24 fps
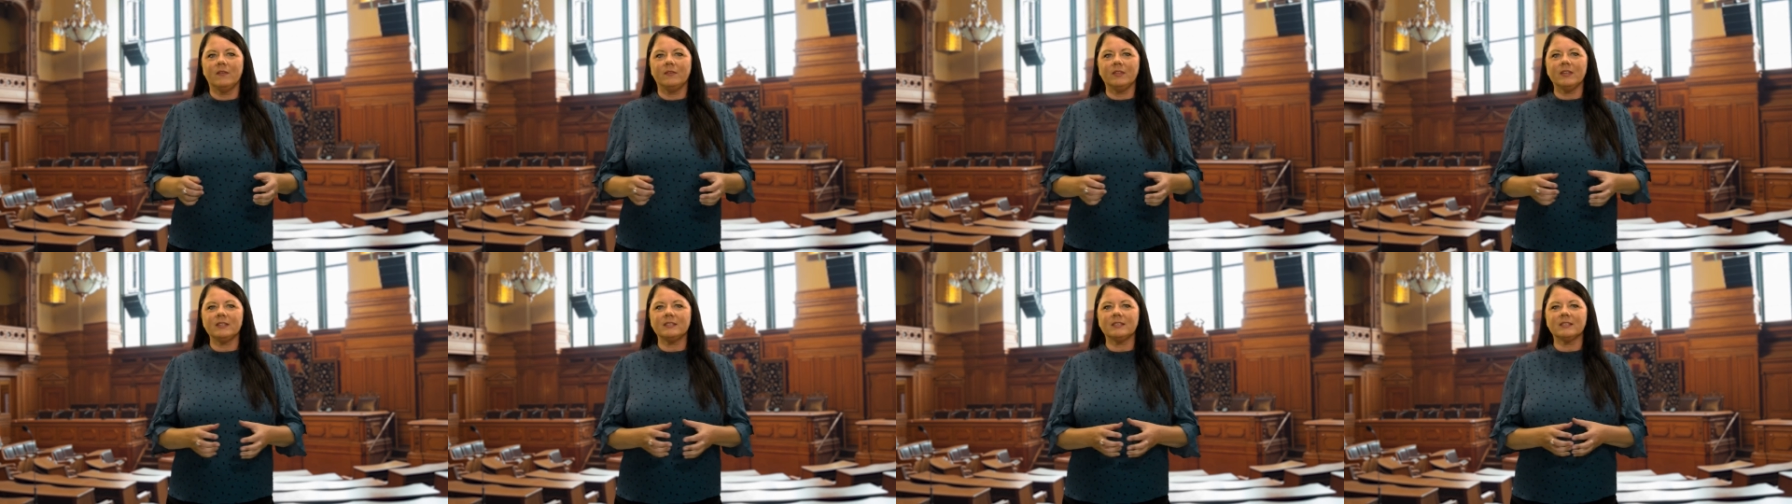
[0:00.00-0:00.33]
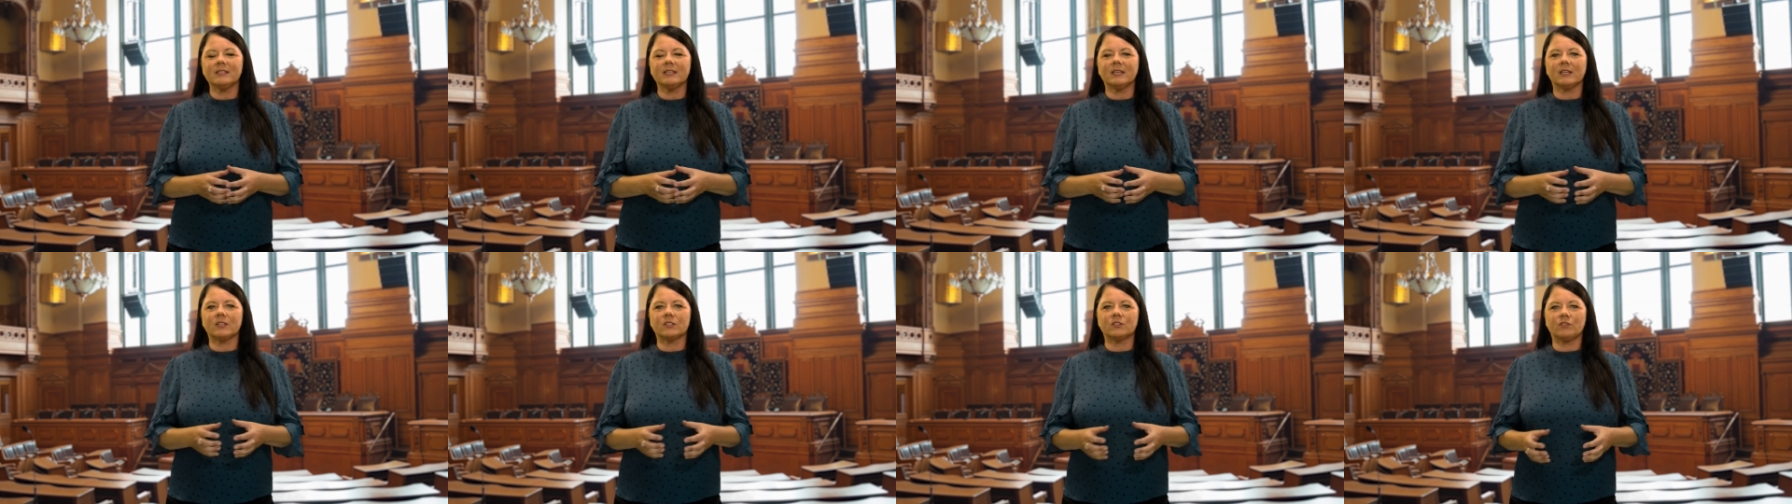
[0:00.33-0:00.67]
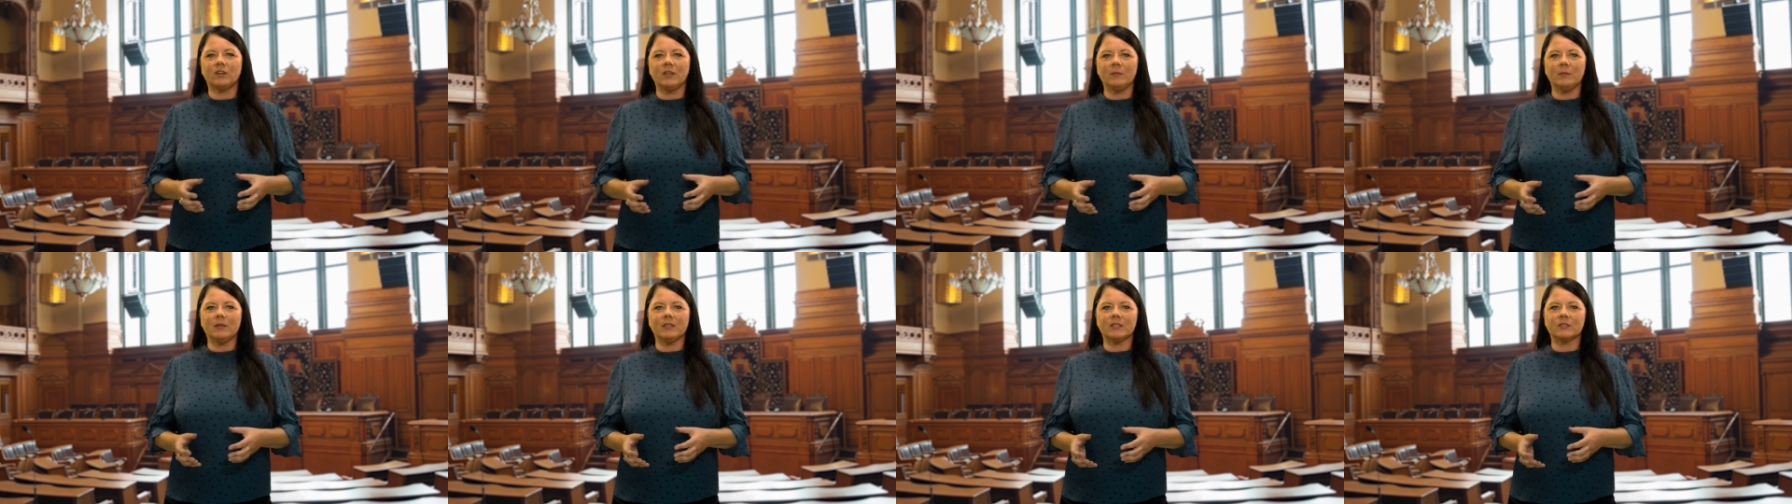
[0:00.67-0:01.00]
This is
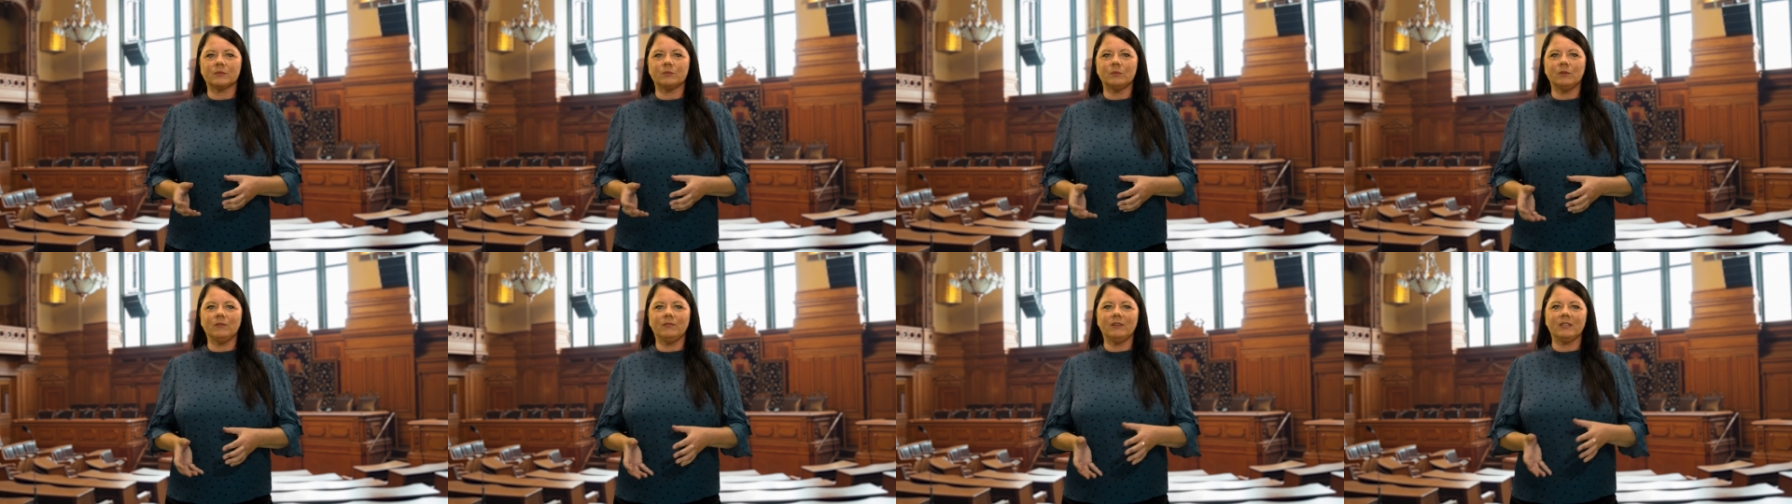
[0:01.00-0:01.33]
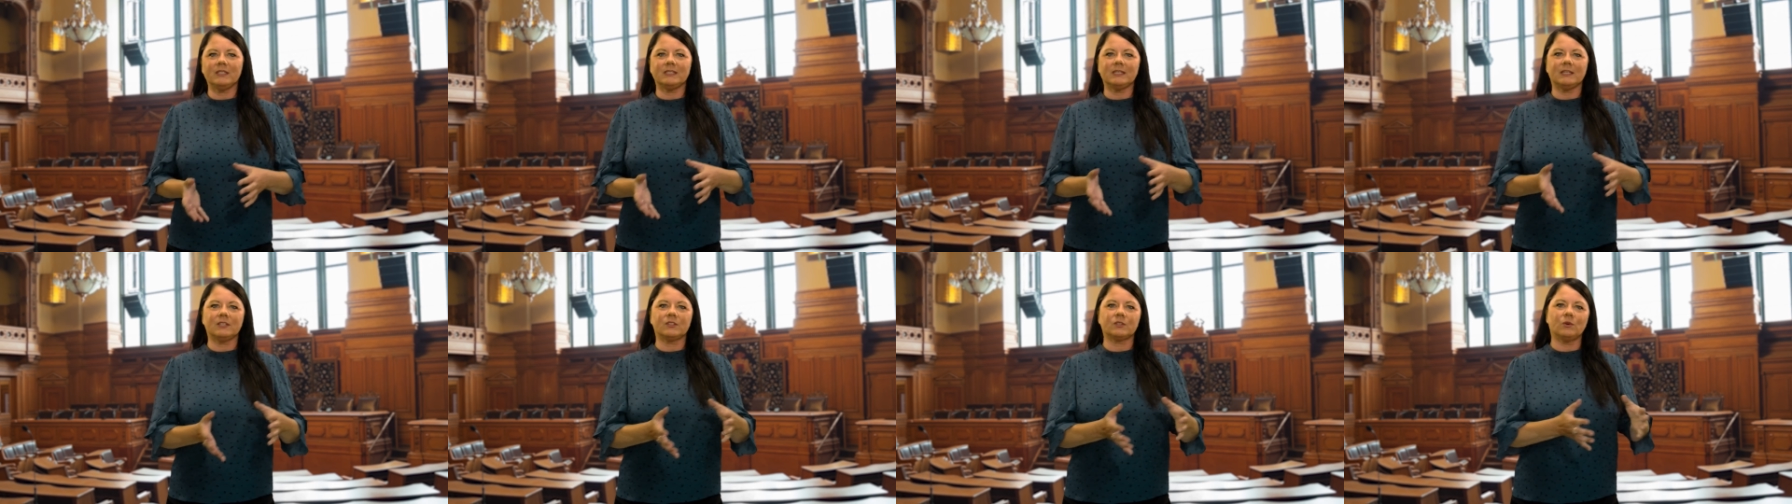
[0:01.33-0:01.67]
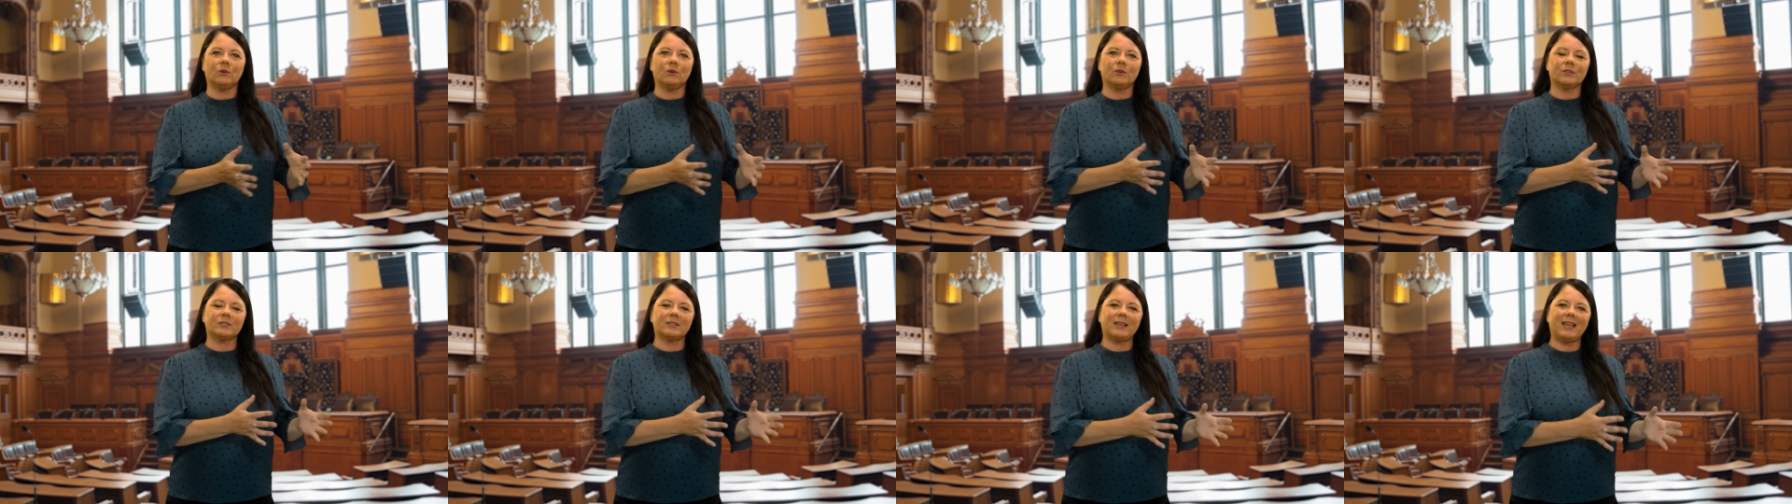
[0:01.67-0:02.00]
extremists moving
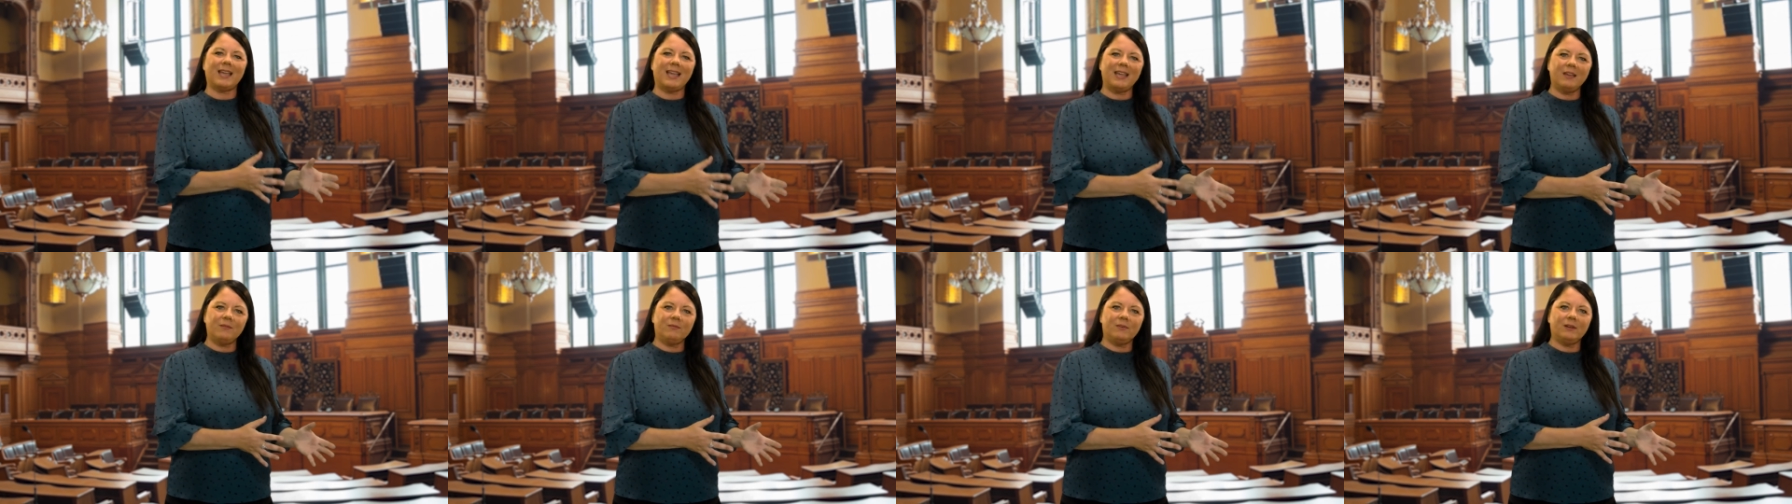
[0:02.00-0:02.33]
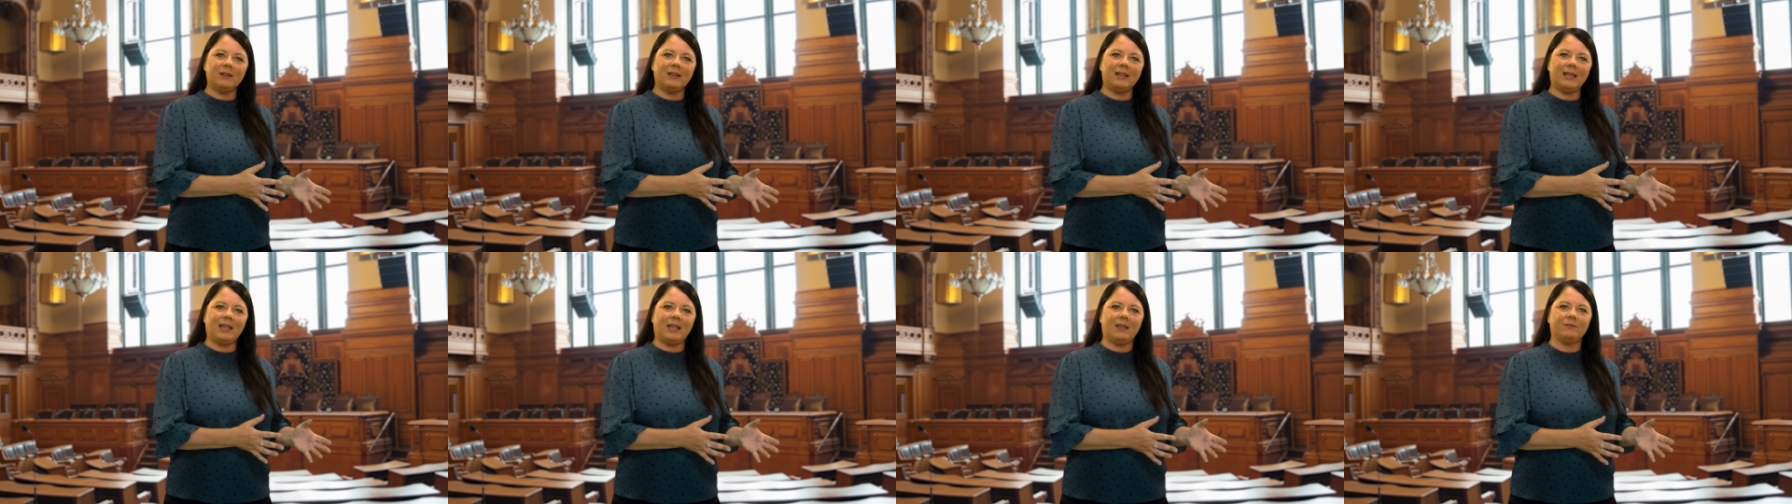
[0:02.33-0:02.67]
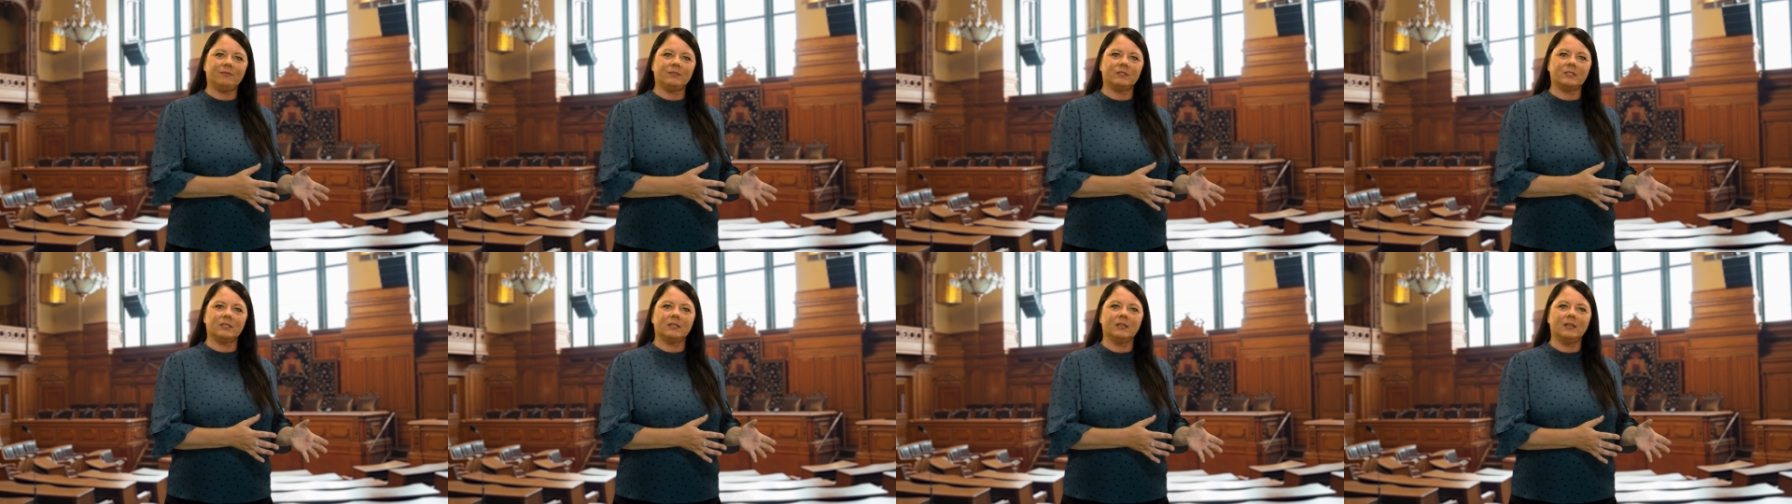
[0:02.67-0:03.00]
discourse ever
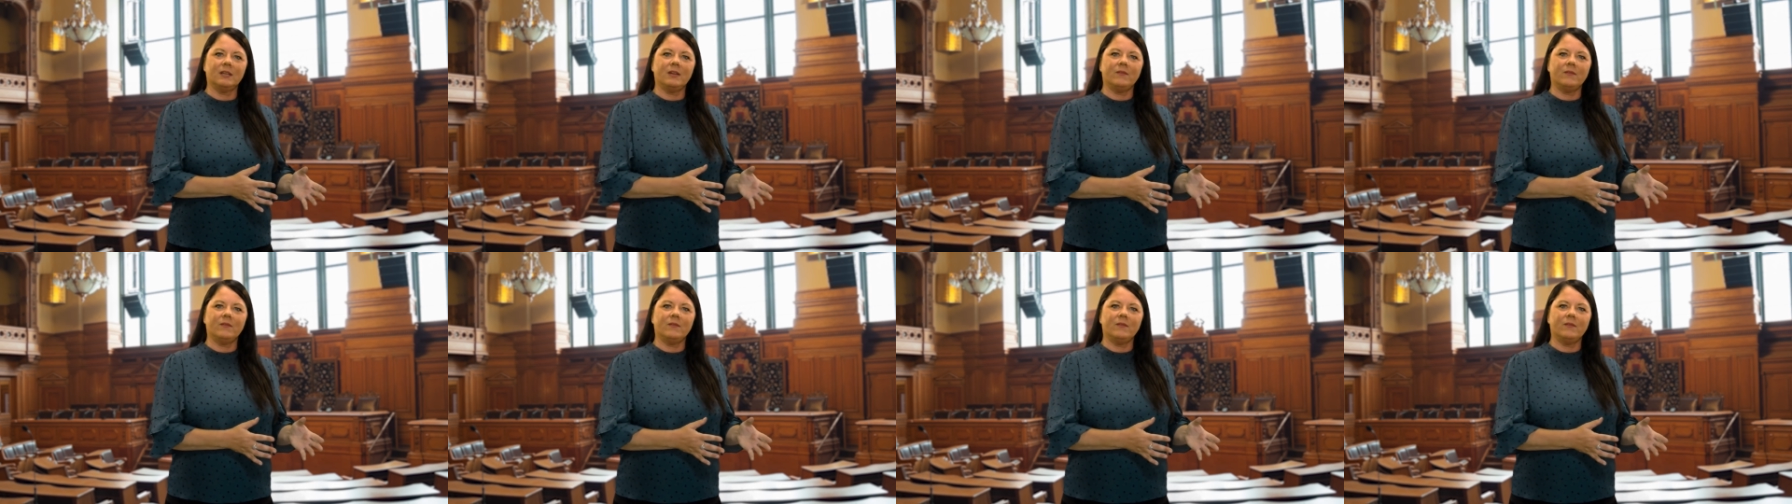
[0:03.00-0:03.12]
left.